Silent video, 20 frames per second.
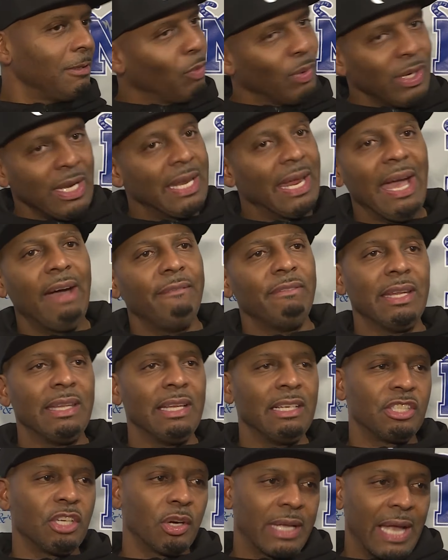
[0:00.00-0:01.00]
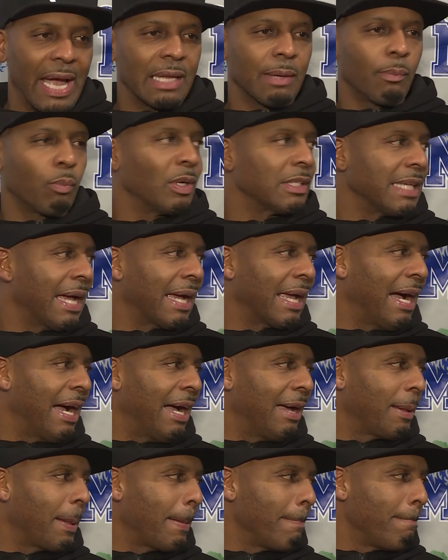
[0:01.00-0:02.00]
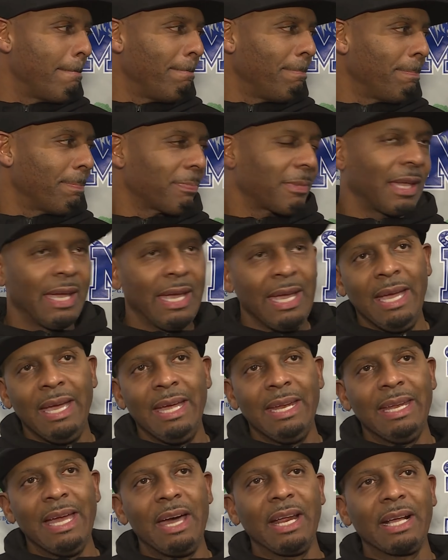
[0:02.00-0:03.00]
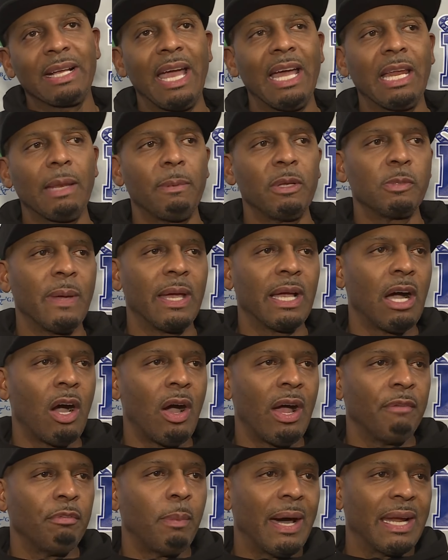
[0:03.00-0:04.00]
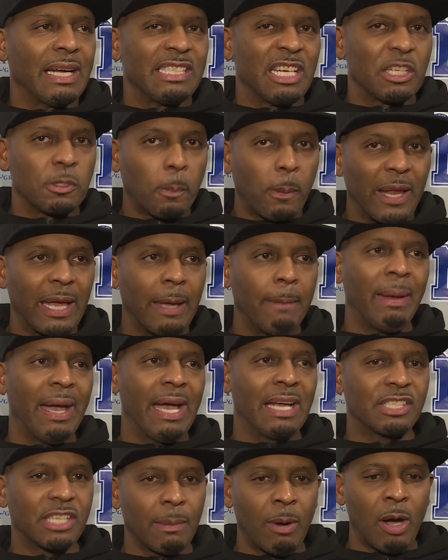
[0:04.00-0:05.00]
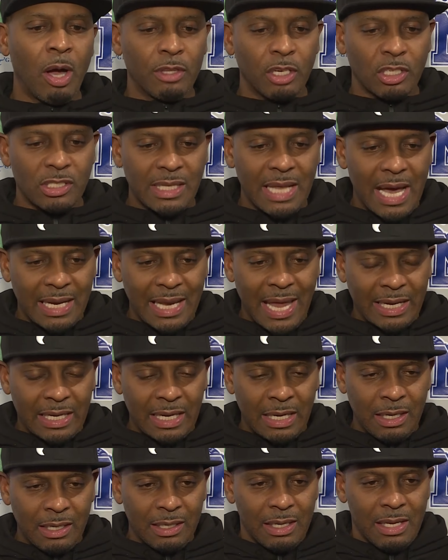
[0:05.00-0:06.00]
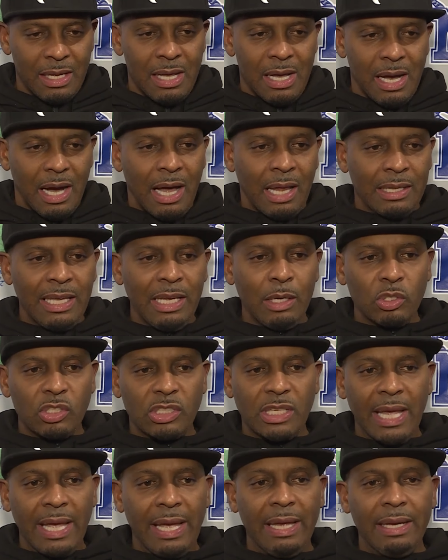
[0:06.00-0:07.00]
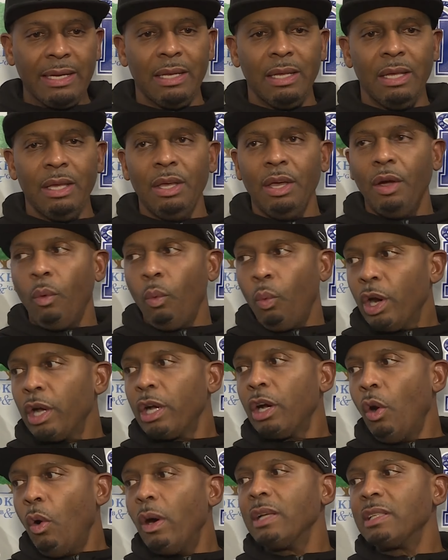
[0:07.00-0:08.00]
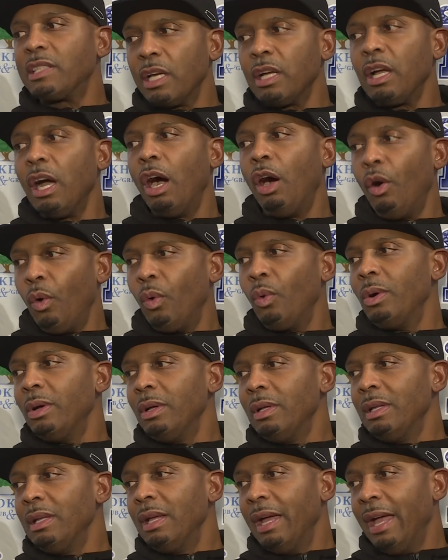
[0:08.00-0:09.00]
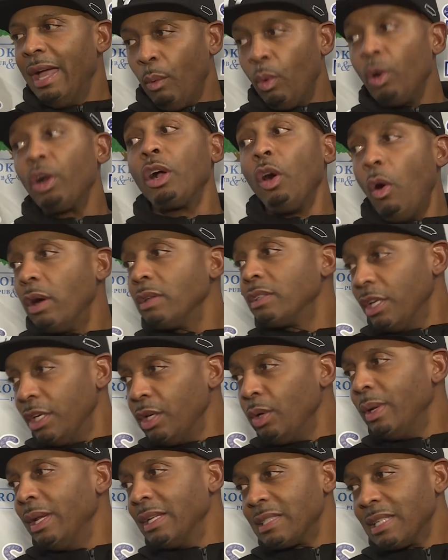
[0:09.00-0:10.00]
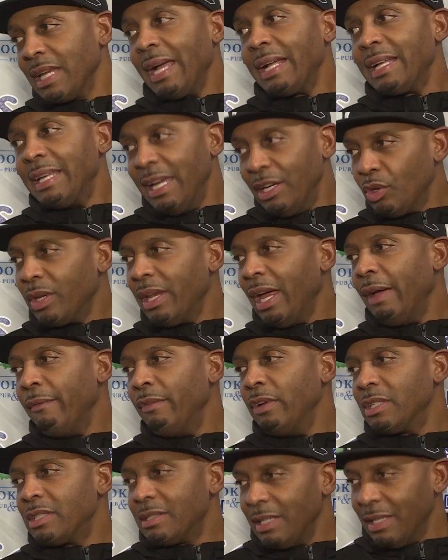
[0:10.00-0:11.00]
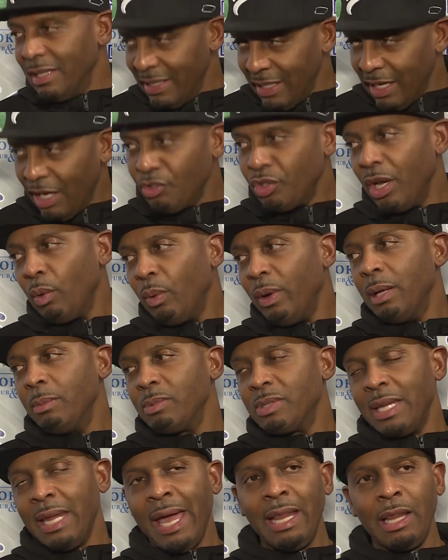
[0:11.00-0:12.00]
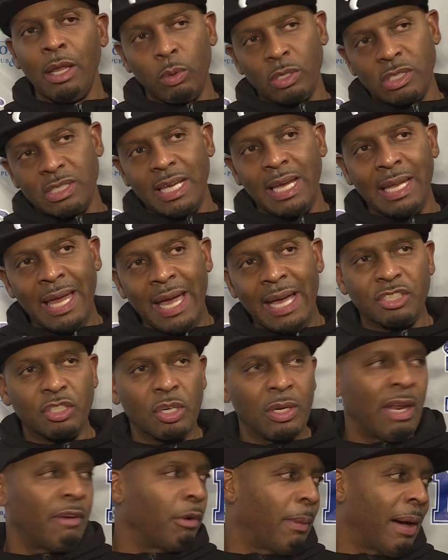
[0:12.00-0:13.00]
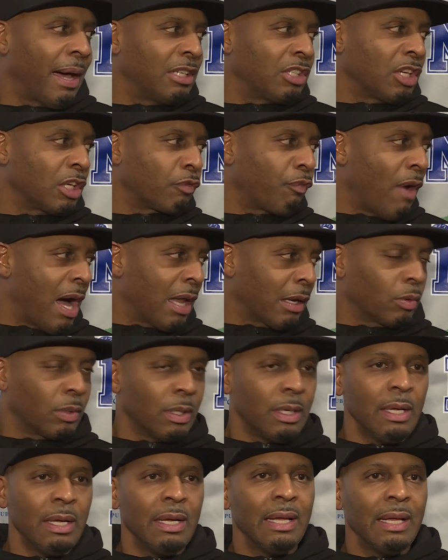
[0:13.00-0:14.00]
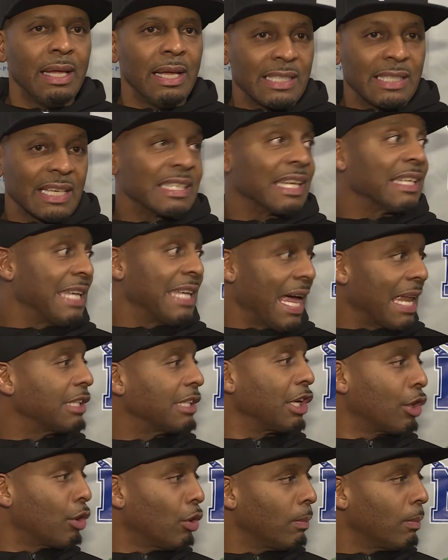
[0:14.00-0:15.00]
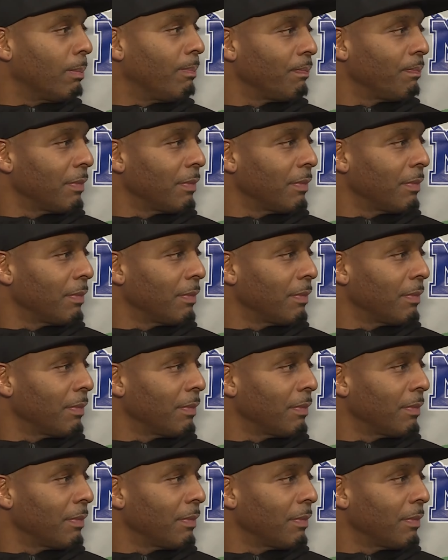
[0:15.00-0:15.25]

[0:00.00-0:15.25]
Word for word: We didn't have that this year. Caleb was that guy. And now that Caleb has been gone, everybody's just playing basketball. There's not like a, a leader saying, we're going to go and we're going to do this, like Kendrick Davis, DeAndre Williams, and Alo were saying last year, and everybody just followed. It's just a talented group.